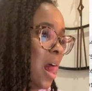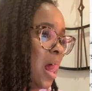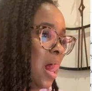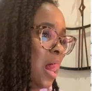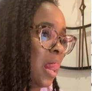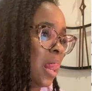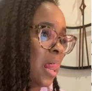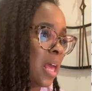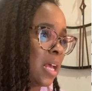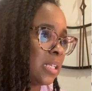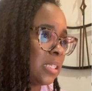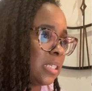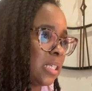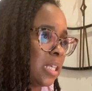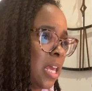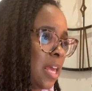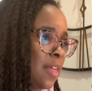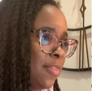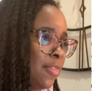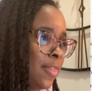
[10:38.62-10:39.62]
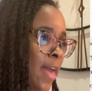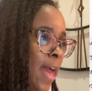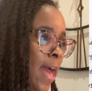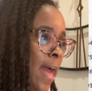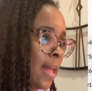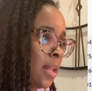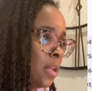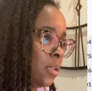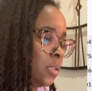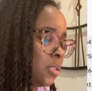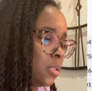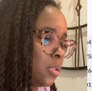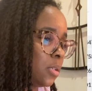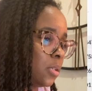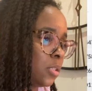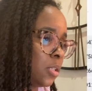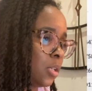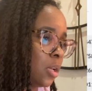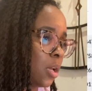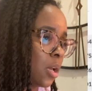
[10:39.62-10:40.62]
Let's get that
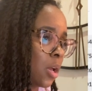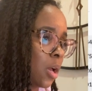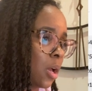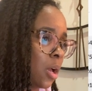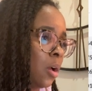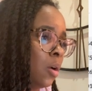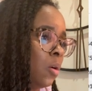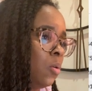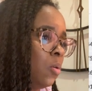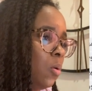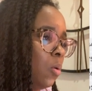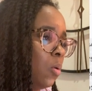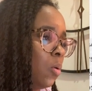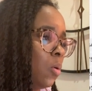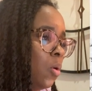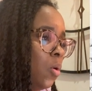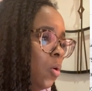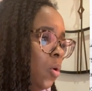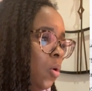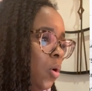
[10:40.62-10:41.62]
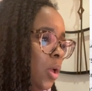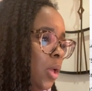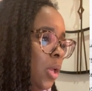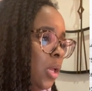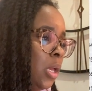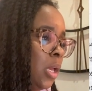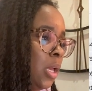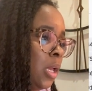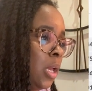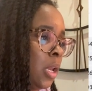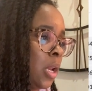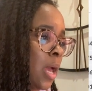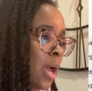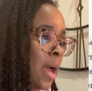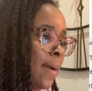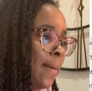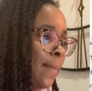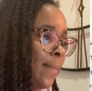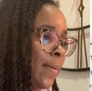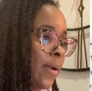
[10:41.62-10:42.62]
to go in
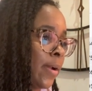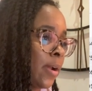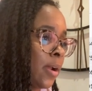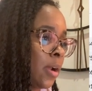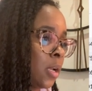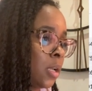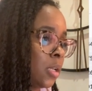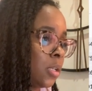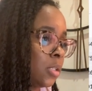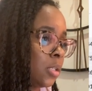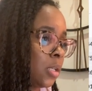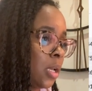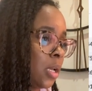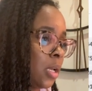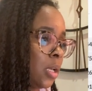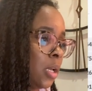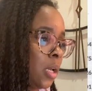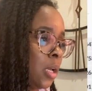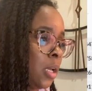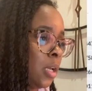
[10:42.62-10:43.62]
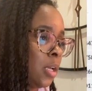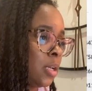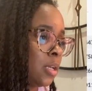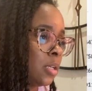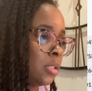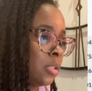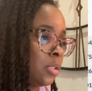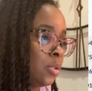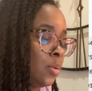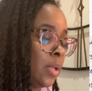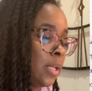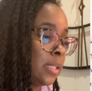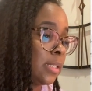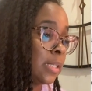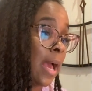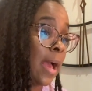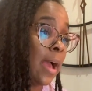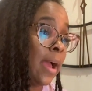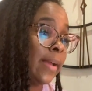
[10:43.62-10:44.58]
our student debt.